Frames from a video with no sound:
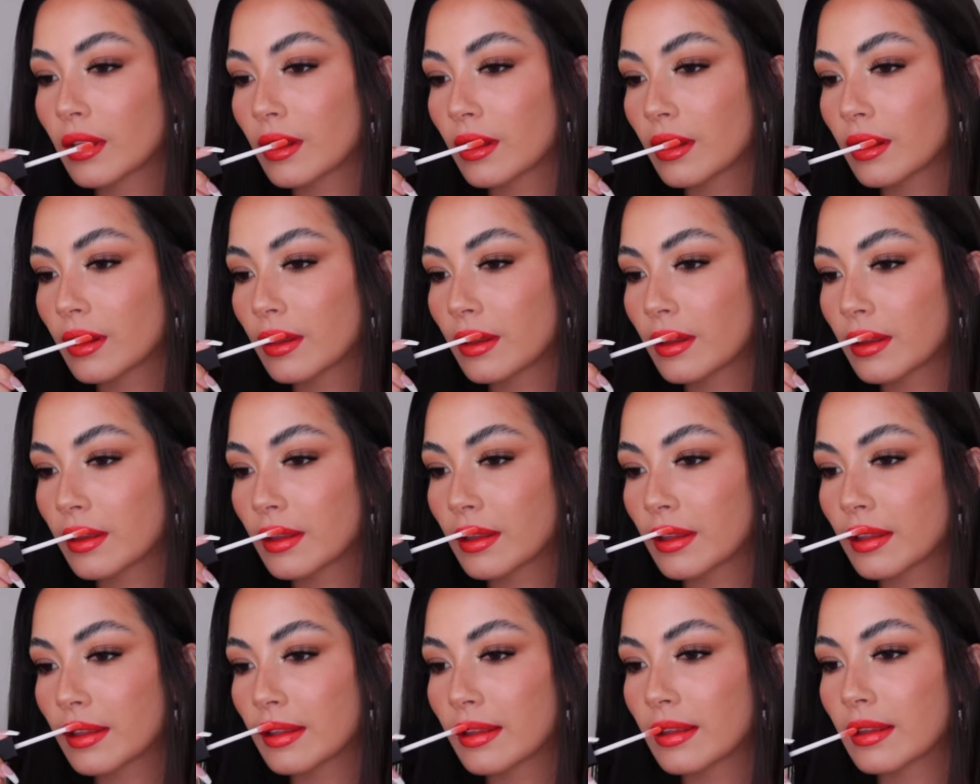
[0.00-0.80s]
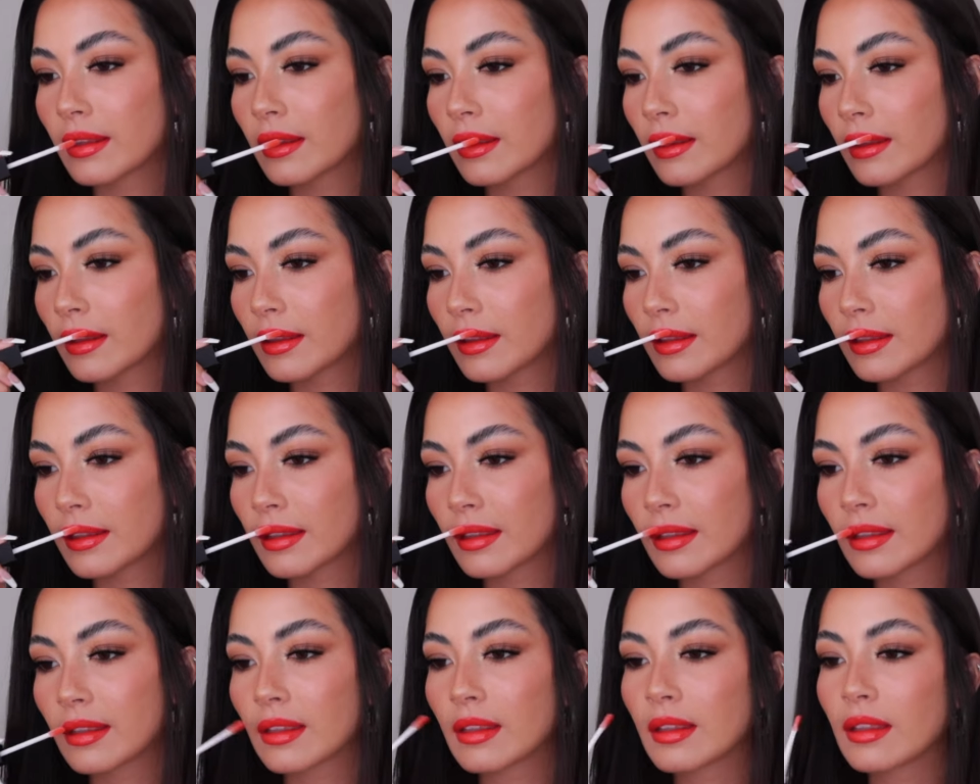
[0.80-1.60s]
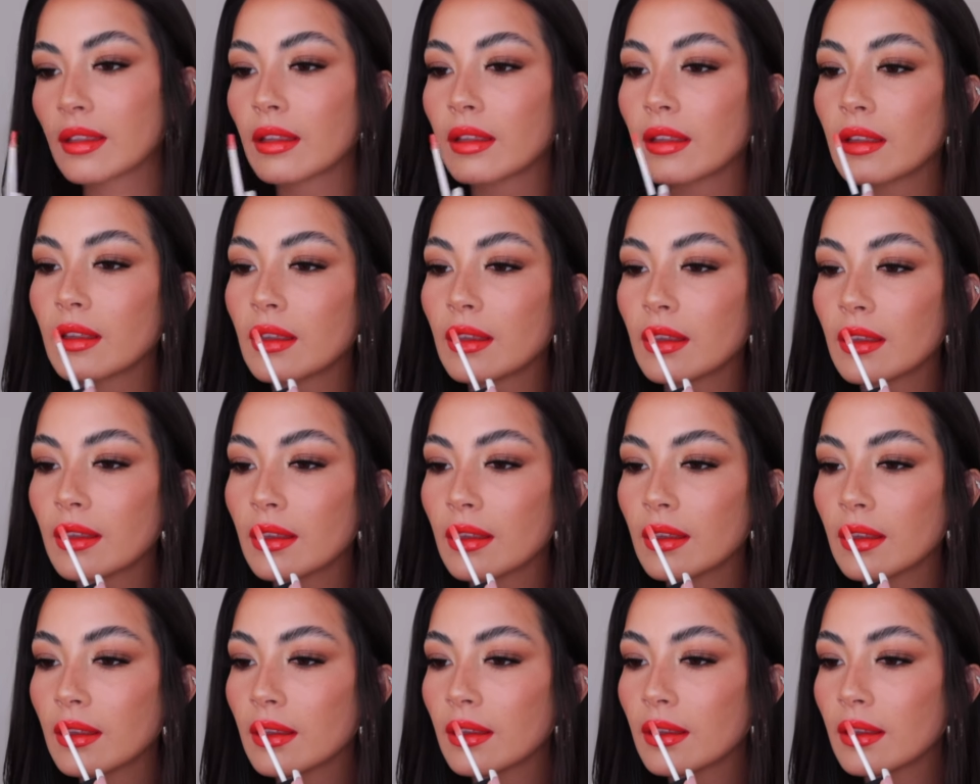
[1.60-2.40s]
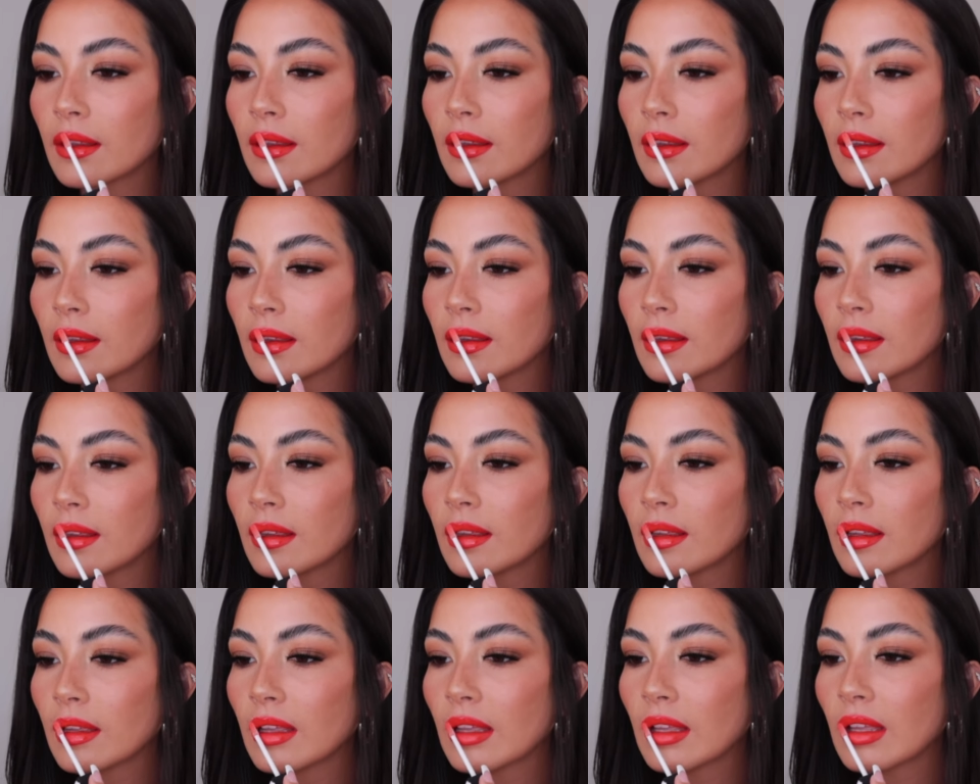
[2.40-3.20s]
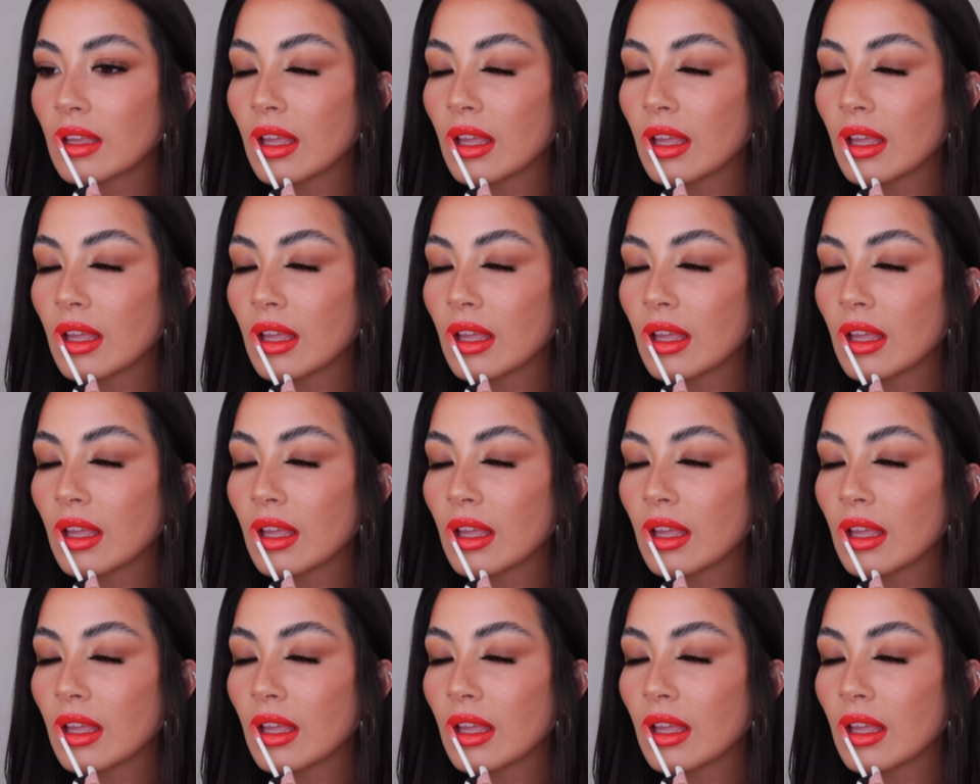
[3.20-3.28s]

[no speech]